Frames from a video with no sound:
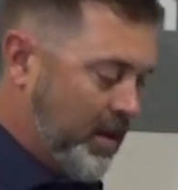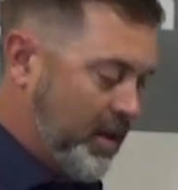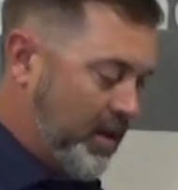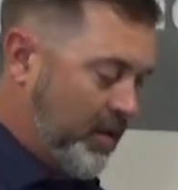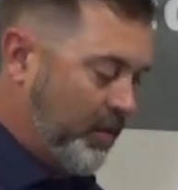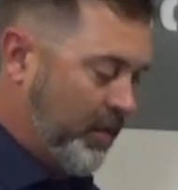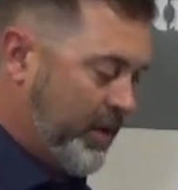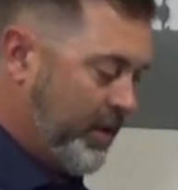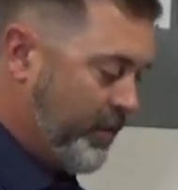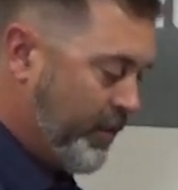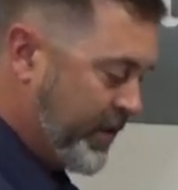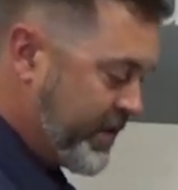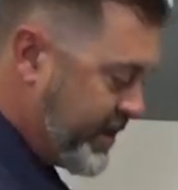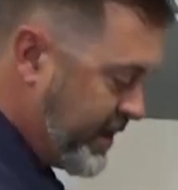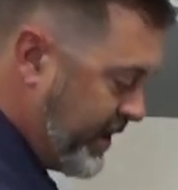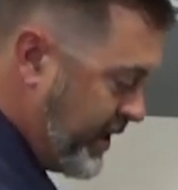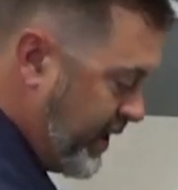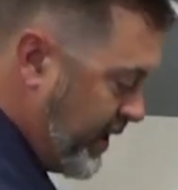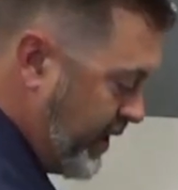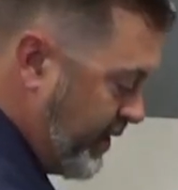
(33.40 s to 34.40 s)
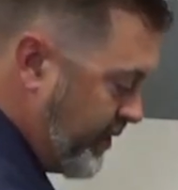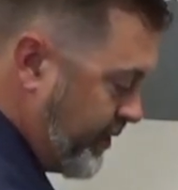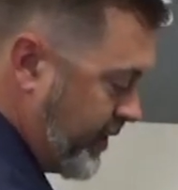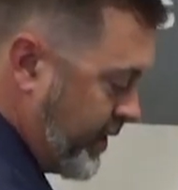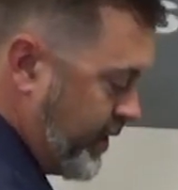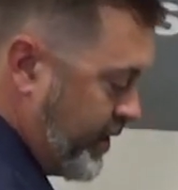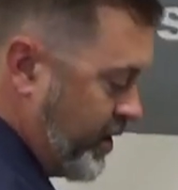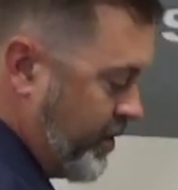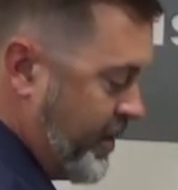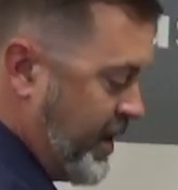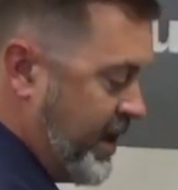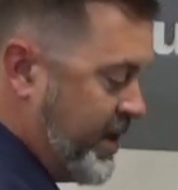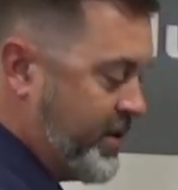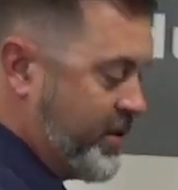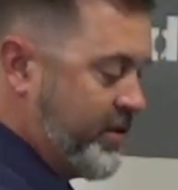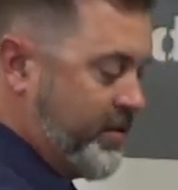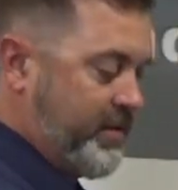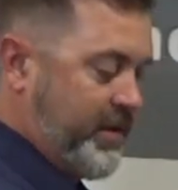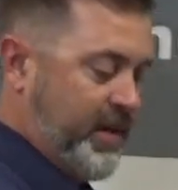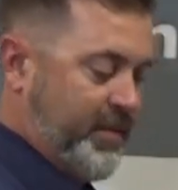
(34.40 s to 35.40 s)
When you receive your
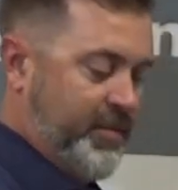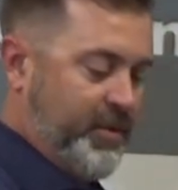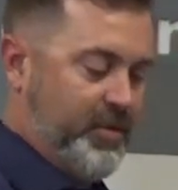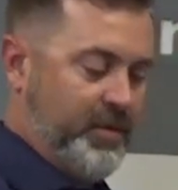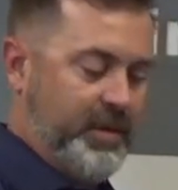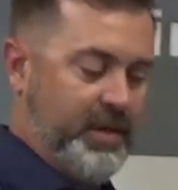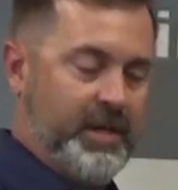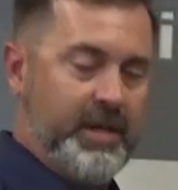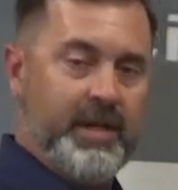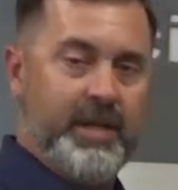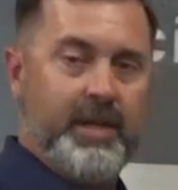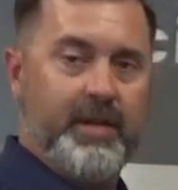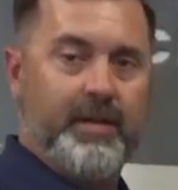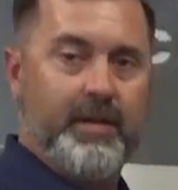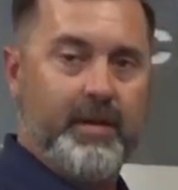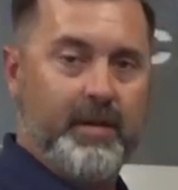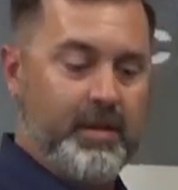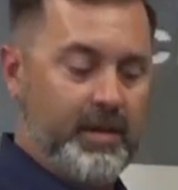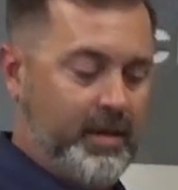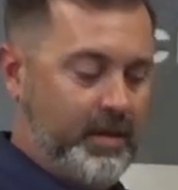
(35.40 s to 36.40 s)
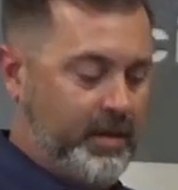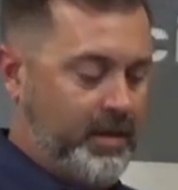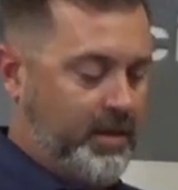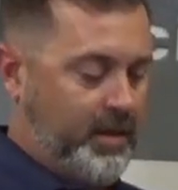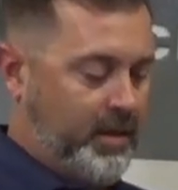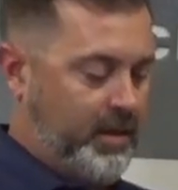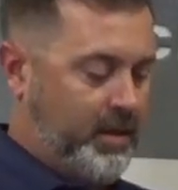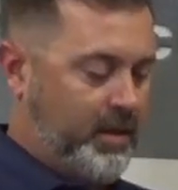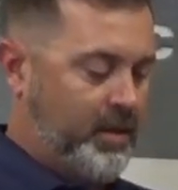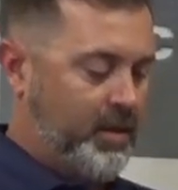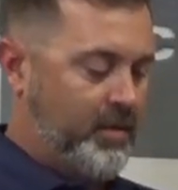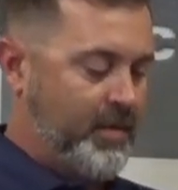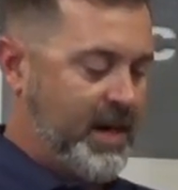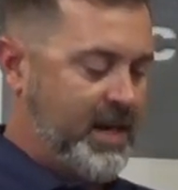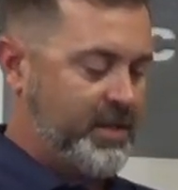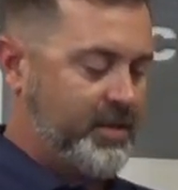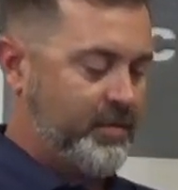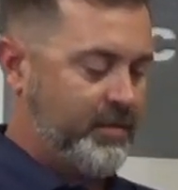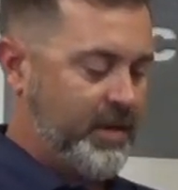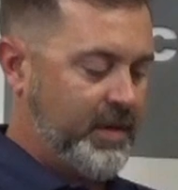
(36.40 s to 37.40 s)
Master Rebuild Kit, your
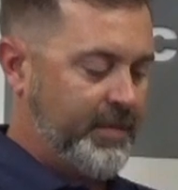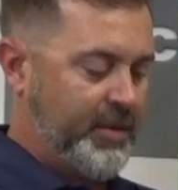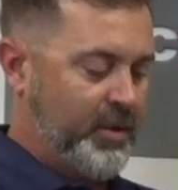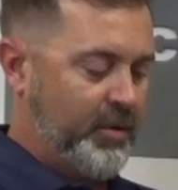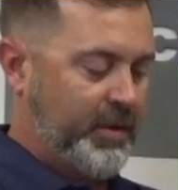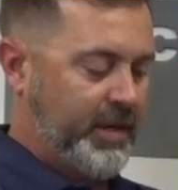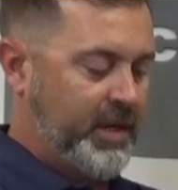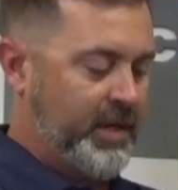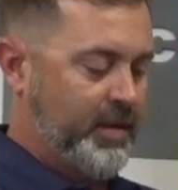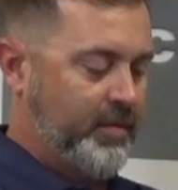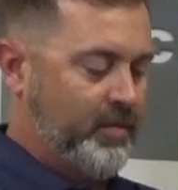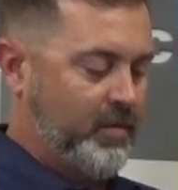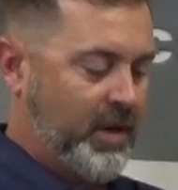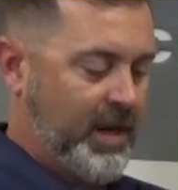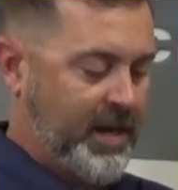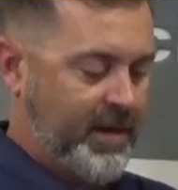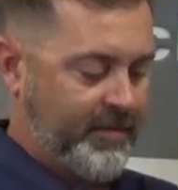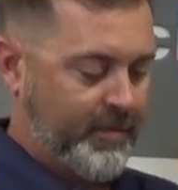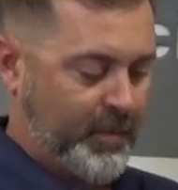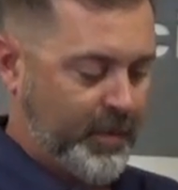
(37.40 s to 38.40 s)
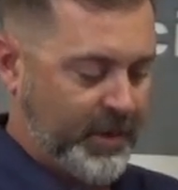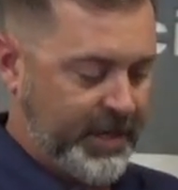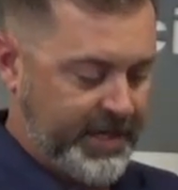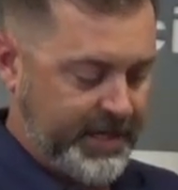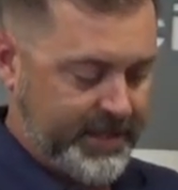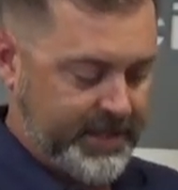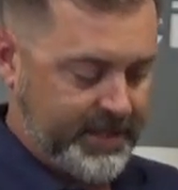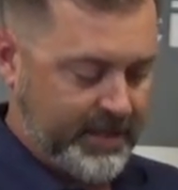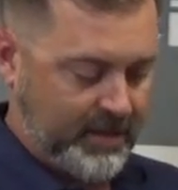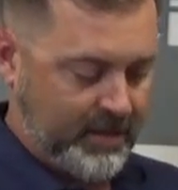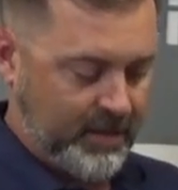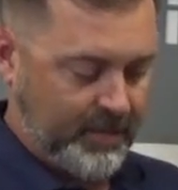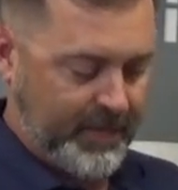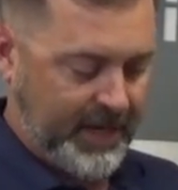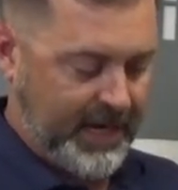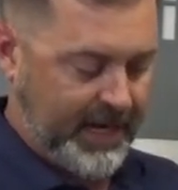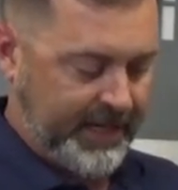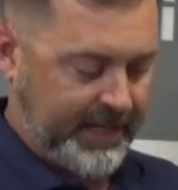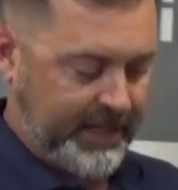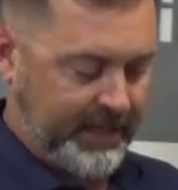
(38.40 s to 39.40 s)
Master Rebuild Kit will have pre-installed
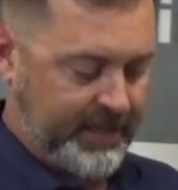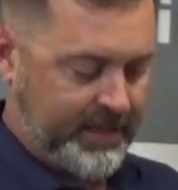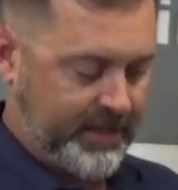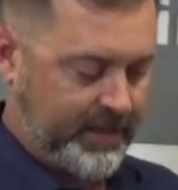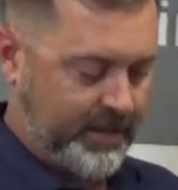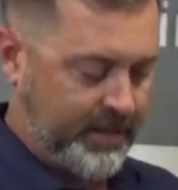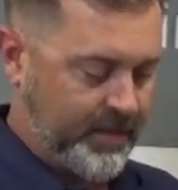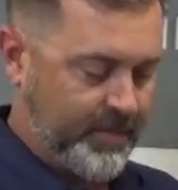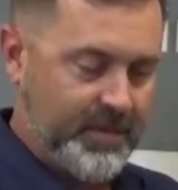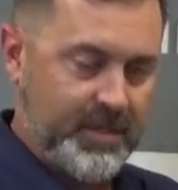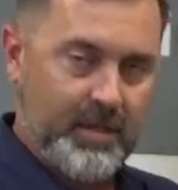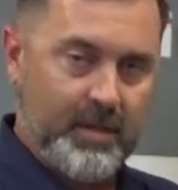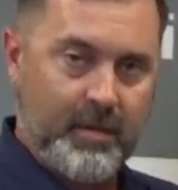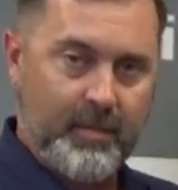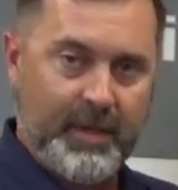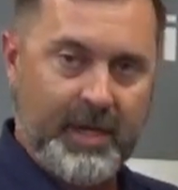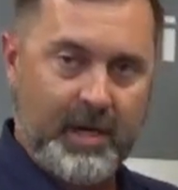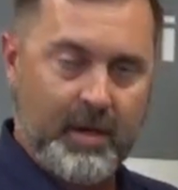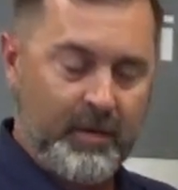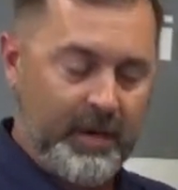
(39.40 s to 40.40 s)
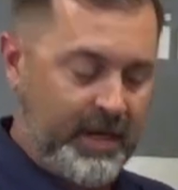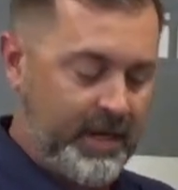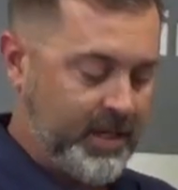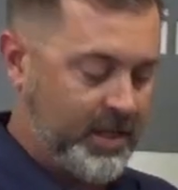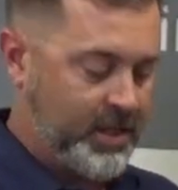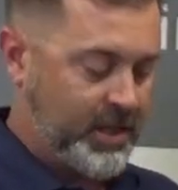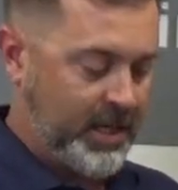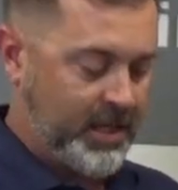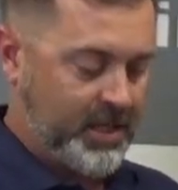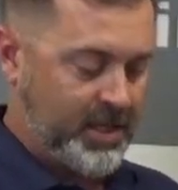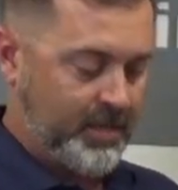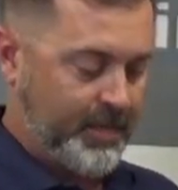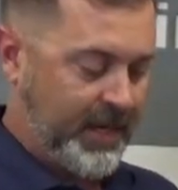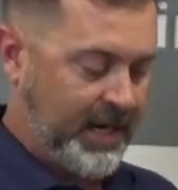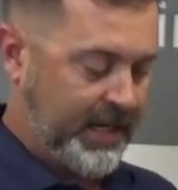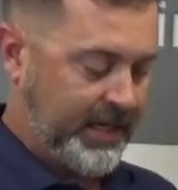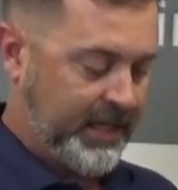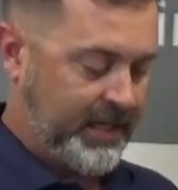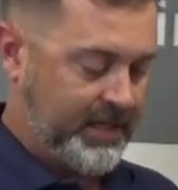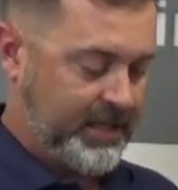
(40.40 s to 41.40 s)
packings in them, so there'll be no need to change the
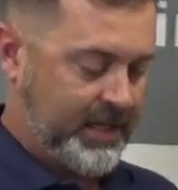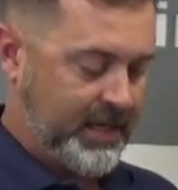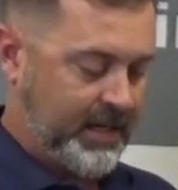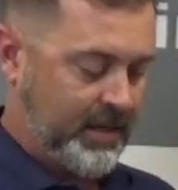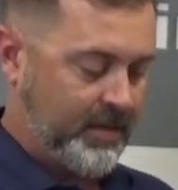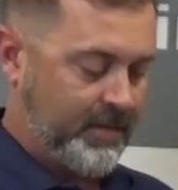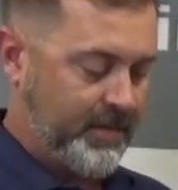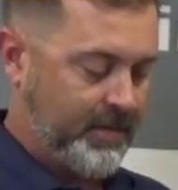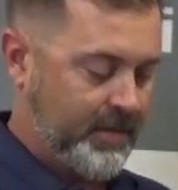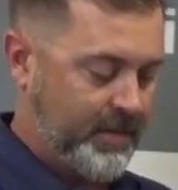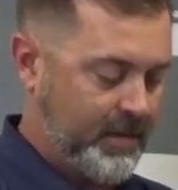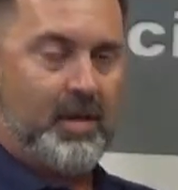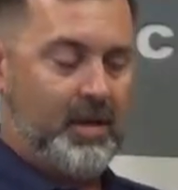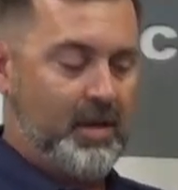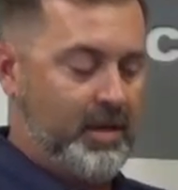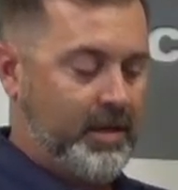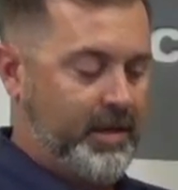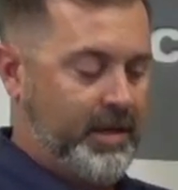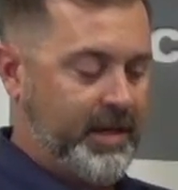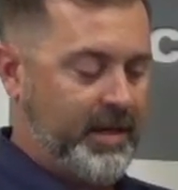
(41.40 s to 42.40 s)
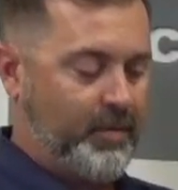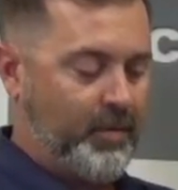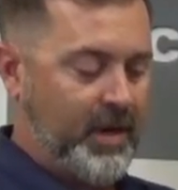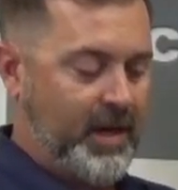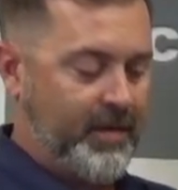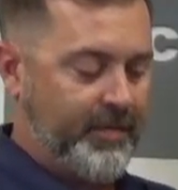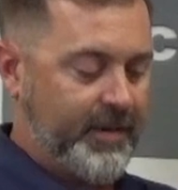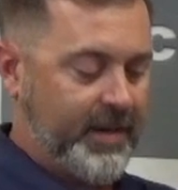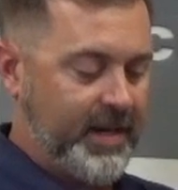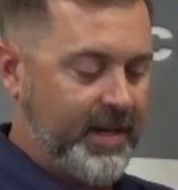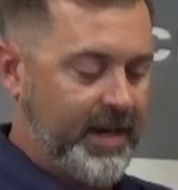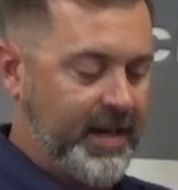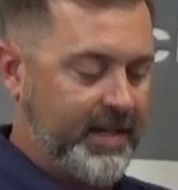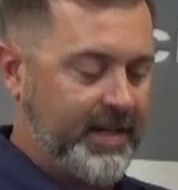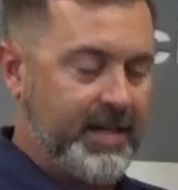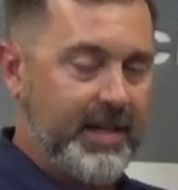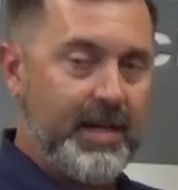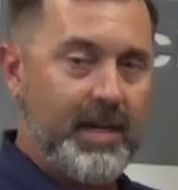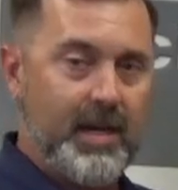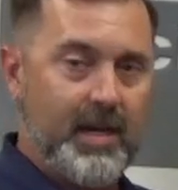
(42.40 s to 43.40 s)
packings out. And it will have
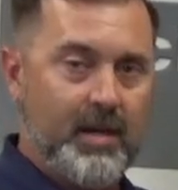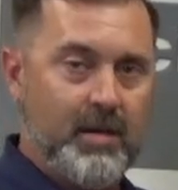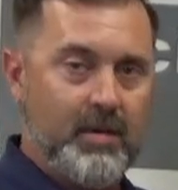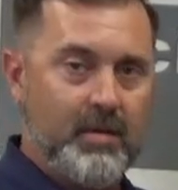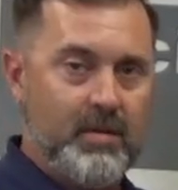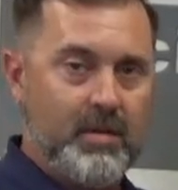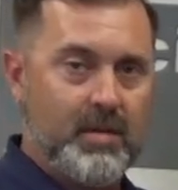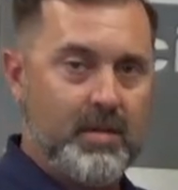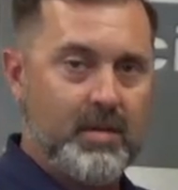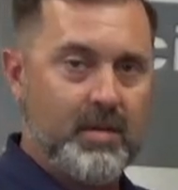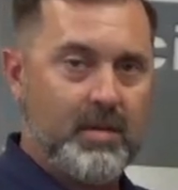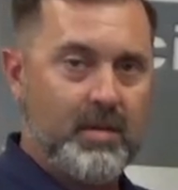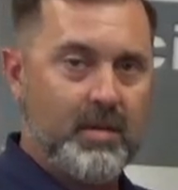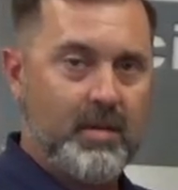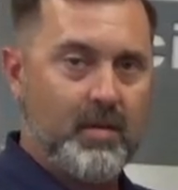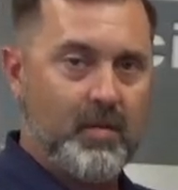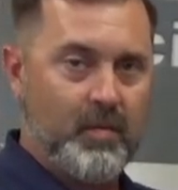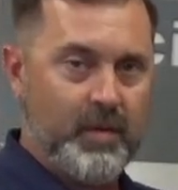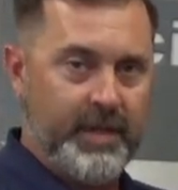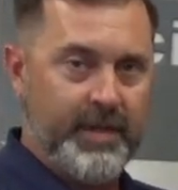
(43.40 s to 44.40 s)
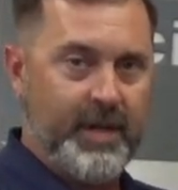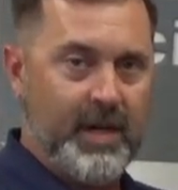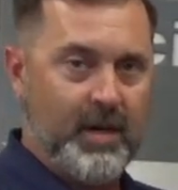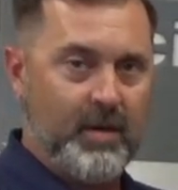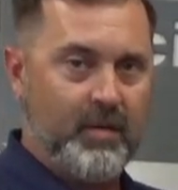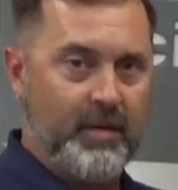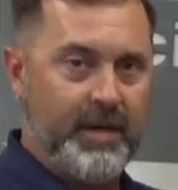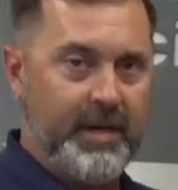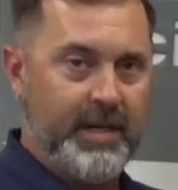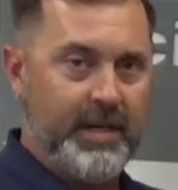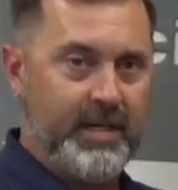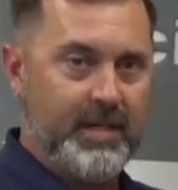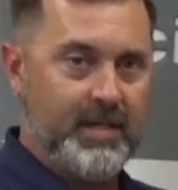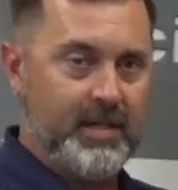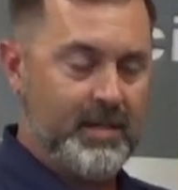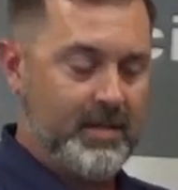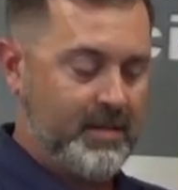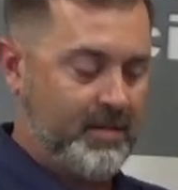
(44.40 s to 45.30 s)
connecting hose with O-rings.